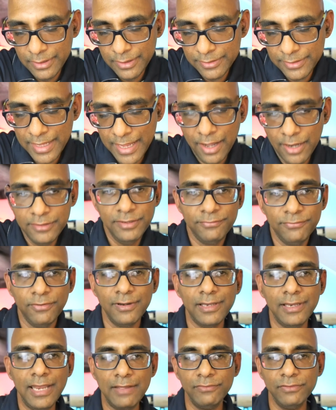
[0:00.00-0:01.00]
there are
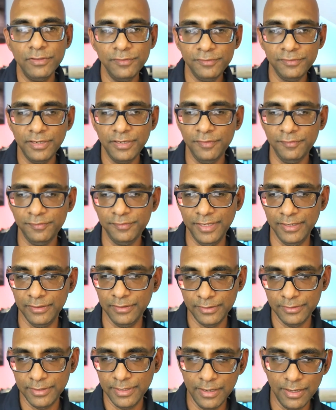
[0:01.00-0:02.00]
different levels to this thing,
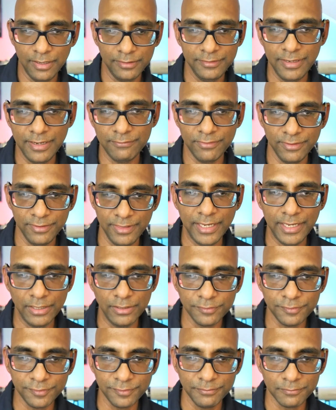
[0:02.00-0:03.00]
like there are to everything
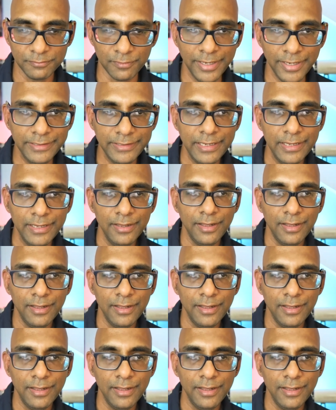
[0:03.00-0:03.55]
else, right?